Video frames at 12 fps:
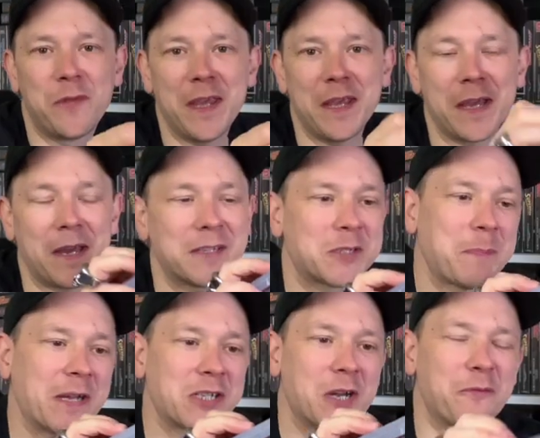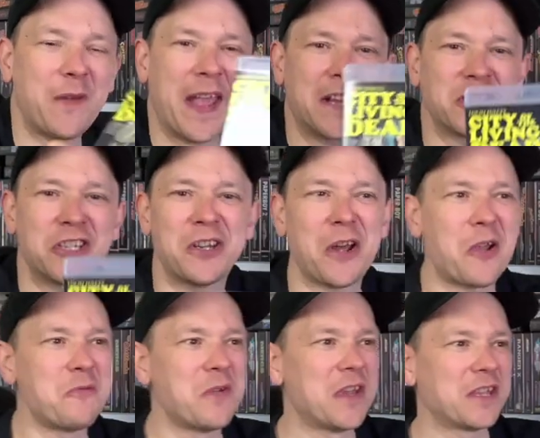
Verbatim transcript: the special effects. You know,